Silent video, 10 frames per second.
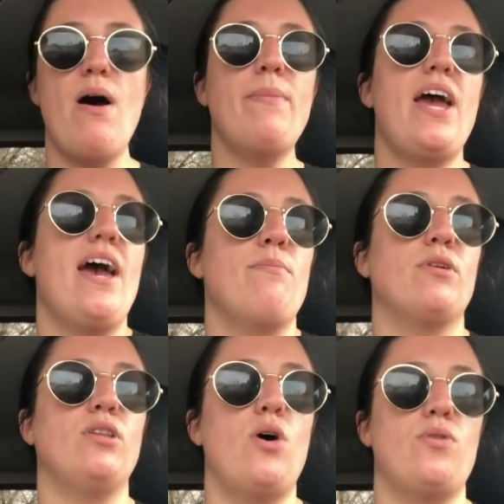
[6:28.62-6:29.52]
mom and I had
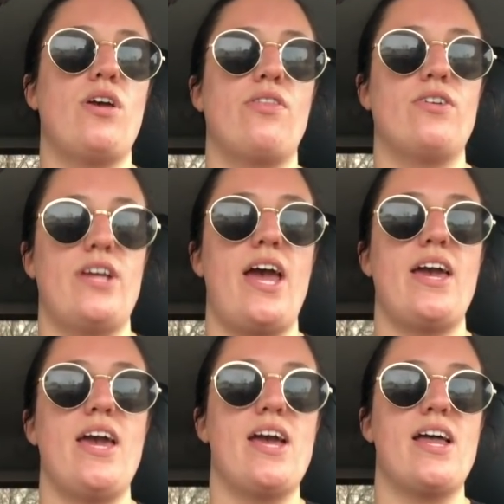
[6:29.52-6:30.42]
Merlot the other
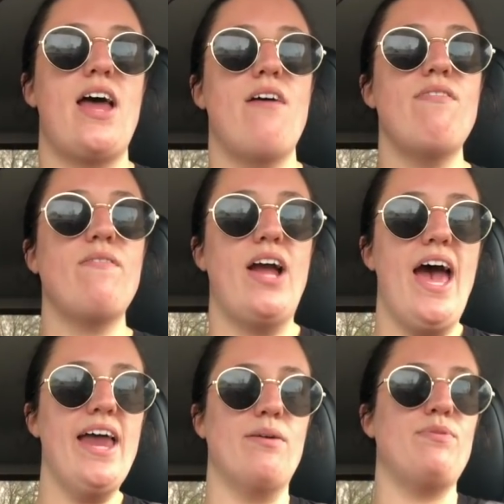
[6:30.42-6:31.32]
day and I've never
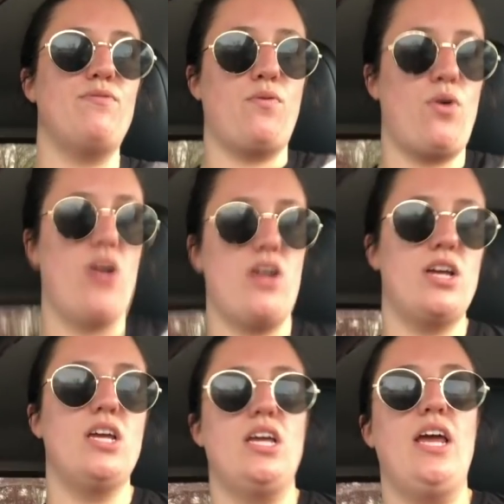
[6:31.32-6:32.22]
had it before.
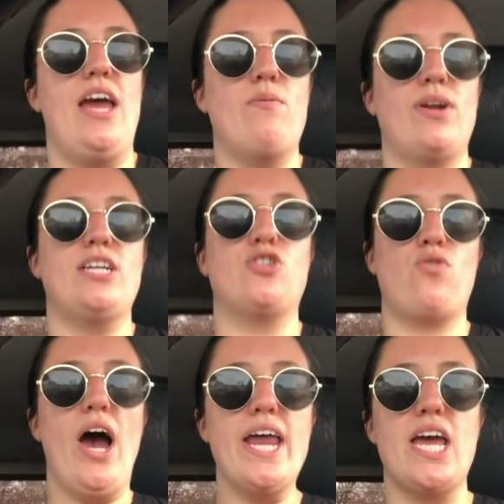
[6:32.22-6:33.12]
And when I
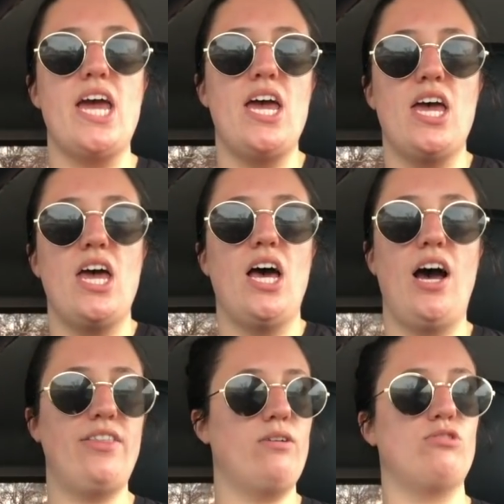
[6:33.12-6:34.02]
tried it,
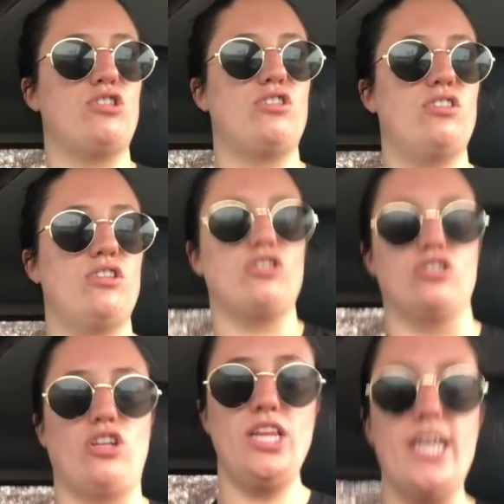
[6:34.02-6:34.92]
I thought it was
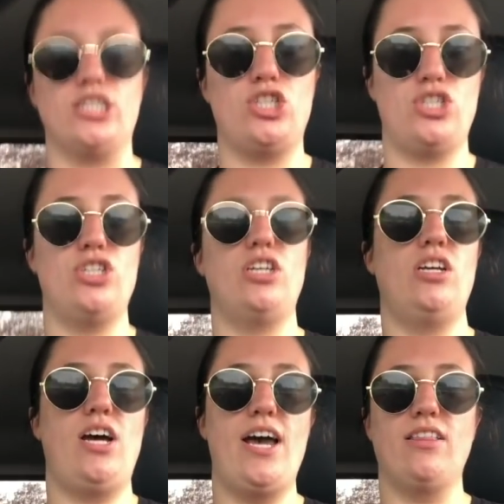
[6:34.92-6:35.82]
delish.
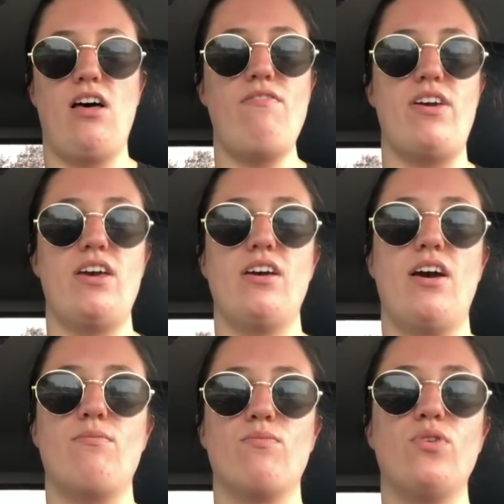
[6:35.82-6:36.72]
I love it.
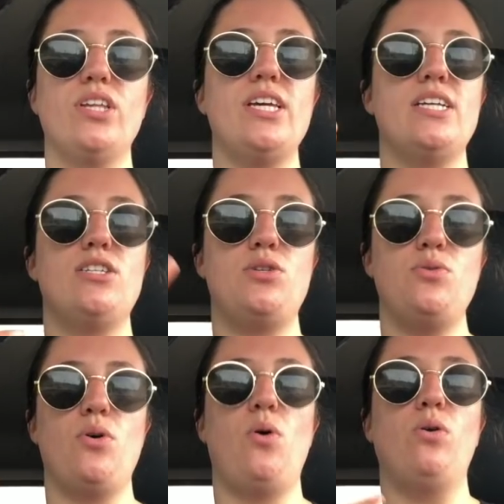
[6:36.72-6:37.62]
I'm really
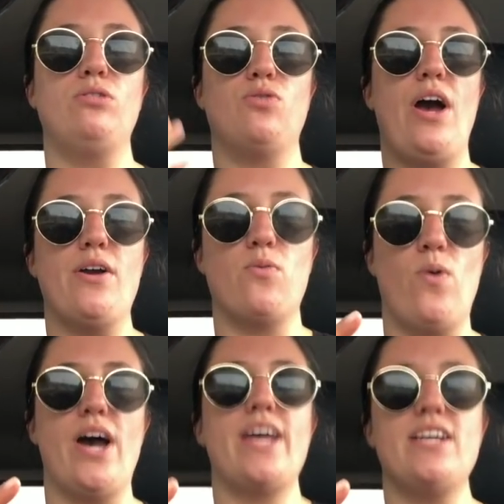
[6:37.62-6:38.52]
into the whole drier
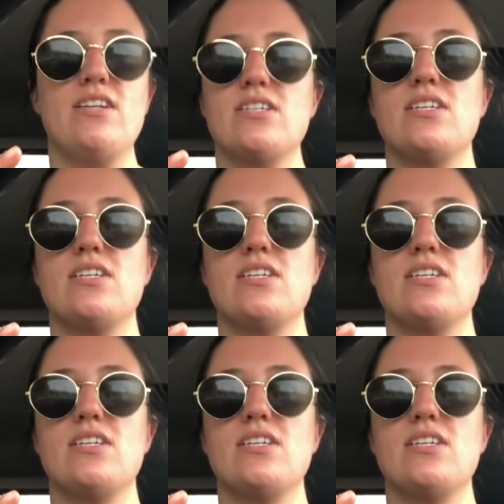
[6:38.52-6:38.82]
wine